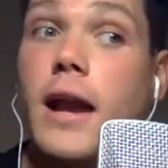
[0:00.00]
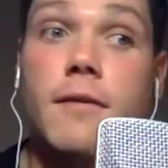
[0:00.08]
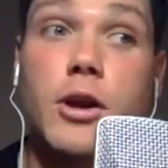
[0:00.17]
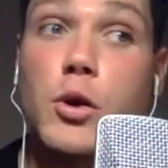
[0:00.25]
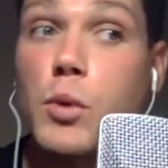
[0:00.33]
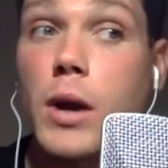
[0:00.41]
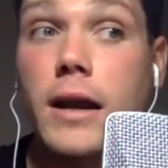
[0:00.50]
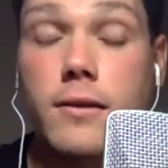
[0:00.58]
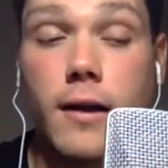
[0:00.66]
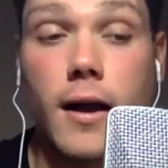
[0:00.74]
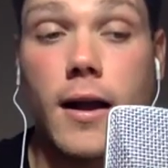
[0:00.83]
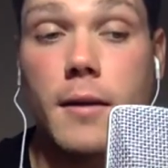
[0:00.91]
to have a great
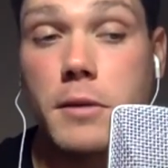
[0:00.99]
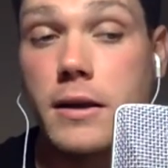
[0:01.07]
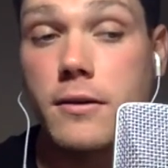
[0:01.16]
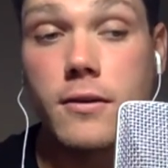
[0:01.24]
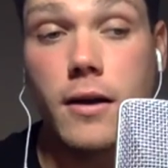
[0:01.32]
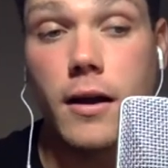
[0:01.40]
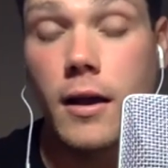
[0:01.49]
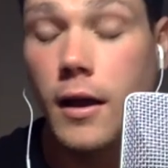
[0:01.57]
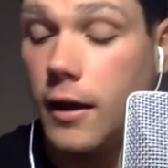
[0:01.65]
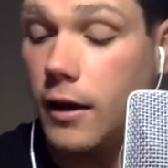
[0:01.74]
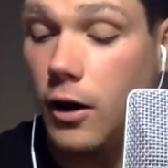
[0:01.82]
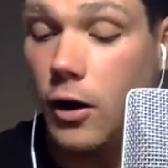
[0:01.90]
time. And
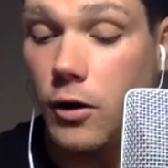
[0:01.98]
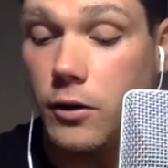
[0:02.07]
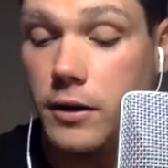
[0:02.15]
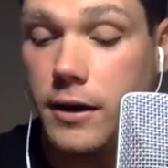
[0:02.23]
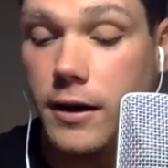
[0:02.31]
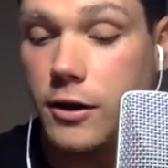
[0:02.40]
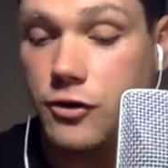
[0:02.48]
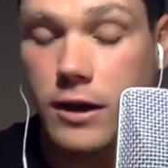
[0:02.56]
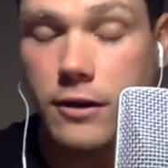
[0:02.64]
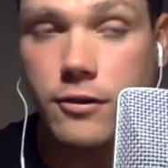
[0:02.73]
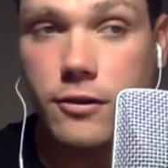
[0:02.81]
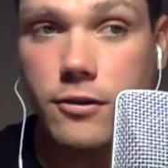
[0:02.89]
getting a
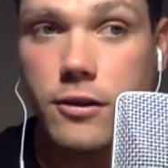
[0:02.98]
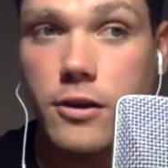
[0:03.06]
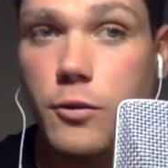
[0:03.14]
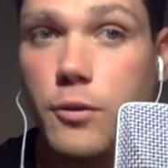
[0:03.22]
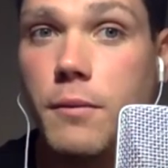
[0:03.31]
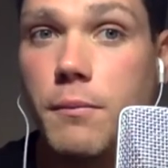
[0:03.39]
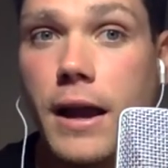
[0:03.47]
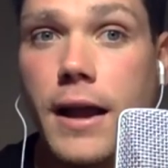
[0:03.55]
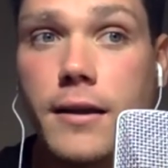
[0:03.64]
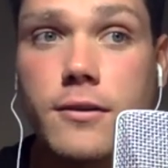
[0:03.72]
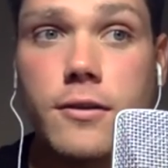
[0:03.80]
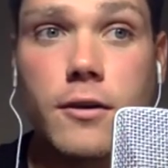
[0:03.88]
chance to see you in the
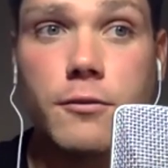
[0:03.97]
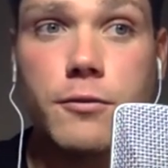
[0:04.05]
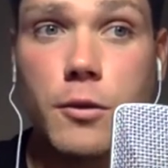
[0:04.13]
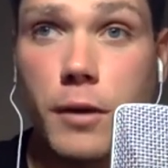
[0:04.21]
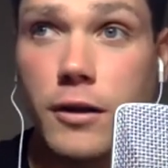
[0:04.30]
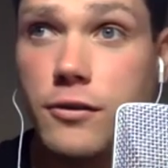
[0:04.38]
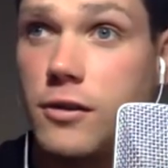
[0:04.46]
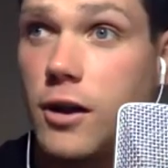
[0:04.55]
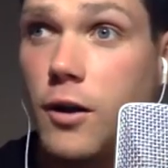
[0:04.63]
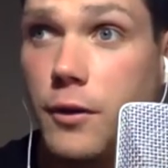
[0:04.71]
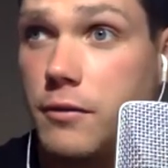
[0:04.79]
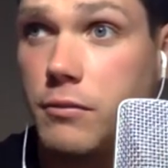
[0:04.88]
band a few months
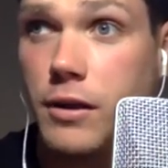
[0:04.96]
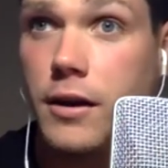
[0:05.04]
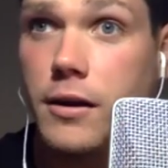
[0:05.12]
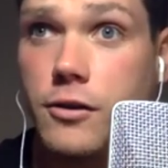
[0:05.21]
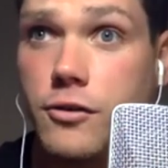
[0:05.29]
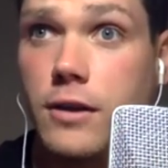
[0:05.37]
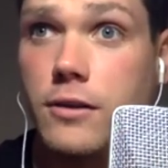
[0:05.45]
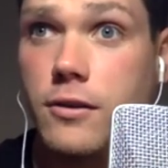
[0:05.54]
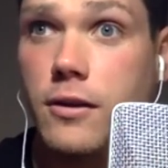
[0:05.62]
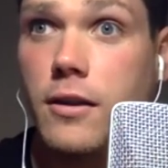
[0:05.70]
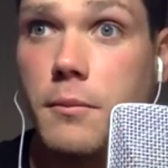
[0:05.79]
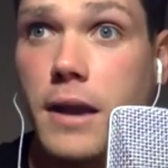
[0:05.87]
ago and getting a chance to
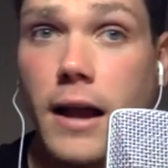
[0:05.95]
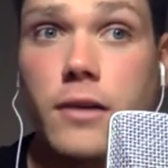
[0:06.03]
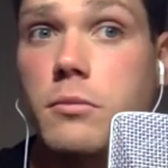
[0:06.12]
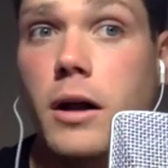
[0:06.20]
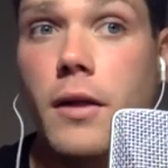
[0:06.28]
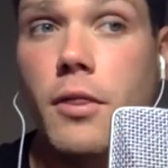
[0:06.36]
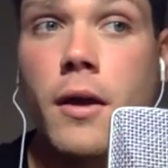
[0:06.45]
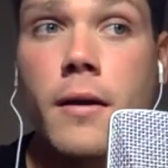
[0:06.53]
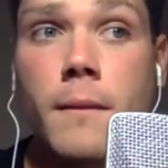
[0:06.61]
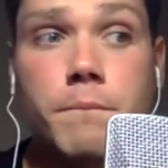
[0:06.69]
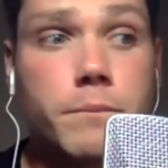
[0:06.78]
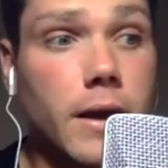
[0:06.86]
see them next month,
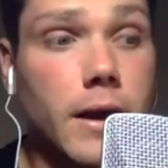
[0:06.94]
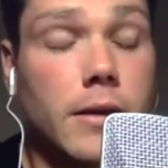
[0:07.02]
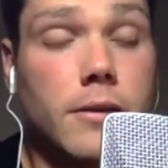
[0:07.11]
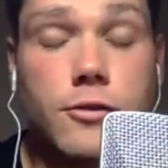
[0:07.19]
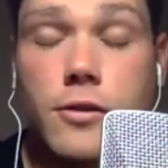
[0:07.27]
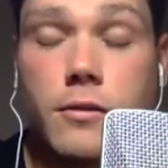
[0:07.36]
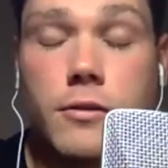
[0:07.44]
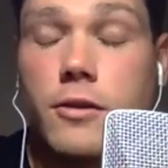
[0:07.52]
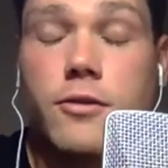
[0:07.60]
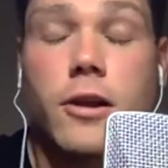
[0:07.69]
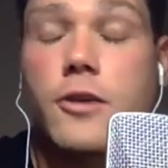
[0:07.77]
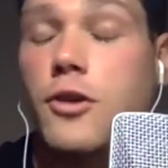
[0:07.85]

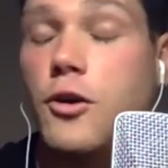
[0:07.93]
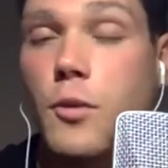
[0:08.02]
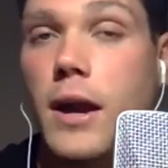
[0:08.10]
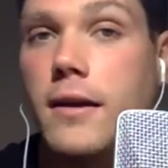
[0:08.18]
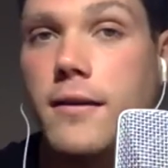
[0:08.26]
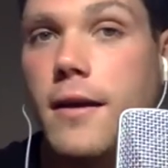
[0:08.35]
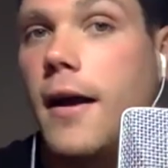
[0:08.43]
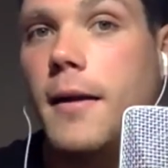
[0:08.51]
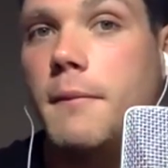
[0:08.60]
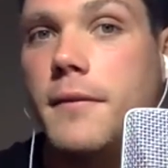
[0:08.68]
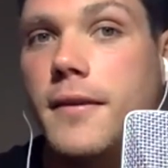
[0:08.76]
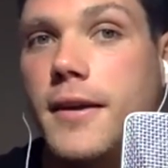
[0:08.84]
it's such a great
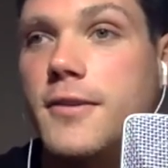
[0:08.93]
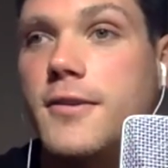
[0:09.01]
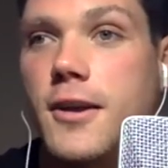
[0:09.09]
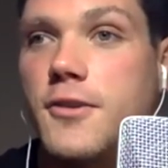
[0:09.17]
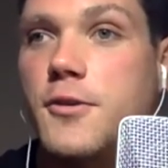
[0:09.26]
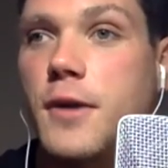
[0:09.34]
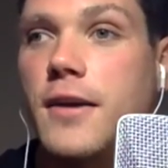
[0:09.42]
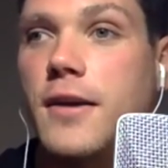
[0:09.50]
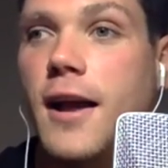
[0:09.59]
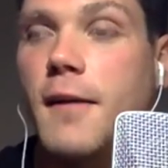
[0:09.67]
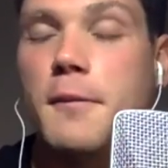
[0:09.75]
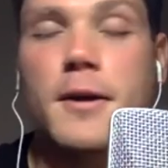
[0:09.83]
time. It's such a great
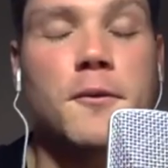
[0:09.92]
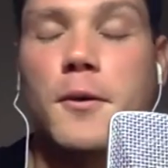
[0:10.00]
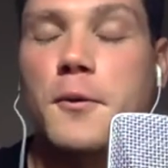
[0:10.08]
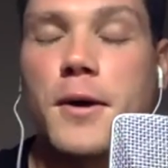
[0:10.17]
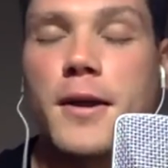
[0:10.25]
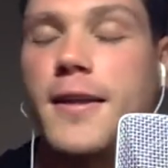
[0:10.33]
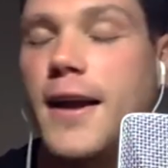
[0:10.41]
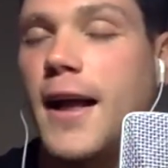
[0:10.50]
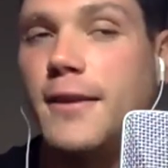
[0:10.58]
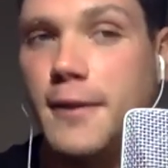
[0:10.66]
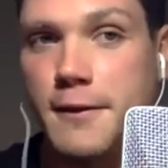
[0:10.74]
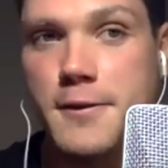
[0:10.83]
time. And one thing I
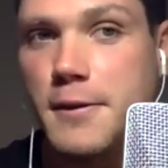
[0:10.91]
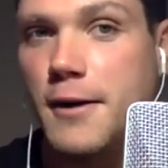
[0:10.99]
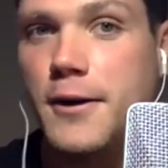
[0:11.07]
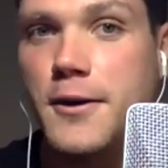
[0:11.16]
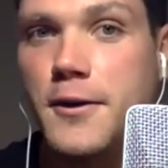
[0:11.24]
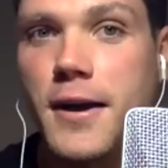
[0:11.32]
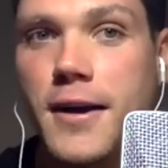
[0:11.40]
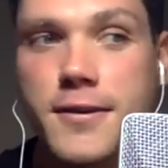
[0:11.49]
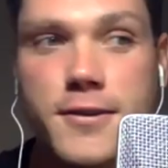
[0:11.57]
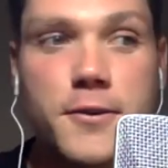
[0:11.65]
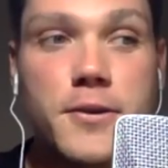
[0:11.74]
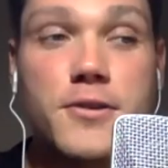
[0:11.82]
loved about what you
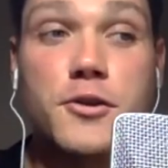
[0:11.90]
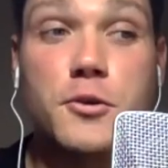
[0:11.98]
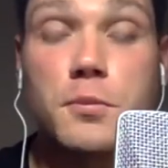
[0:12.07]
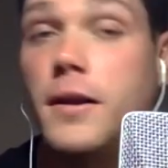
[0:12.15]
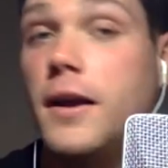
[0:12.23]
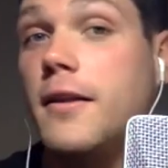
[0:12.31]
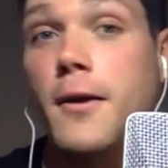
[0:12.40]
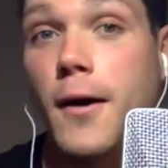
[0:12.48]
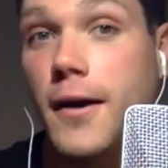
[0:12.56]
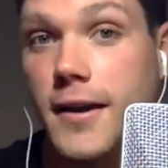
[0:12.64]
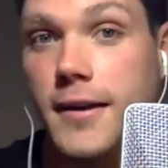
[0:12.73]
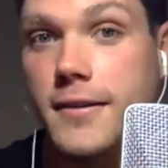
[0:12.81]
guys do is you play the
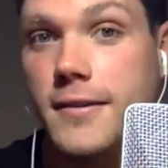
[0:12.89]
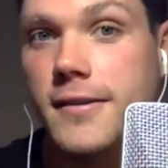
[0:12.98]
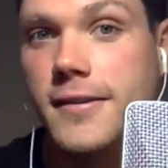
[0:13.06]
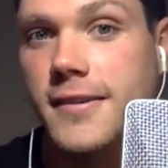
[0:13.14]
audience.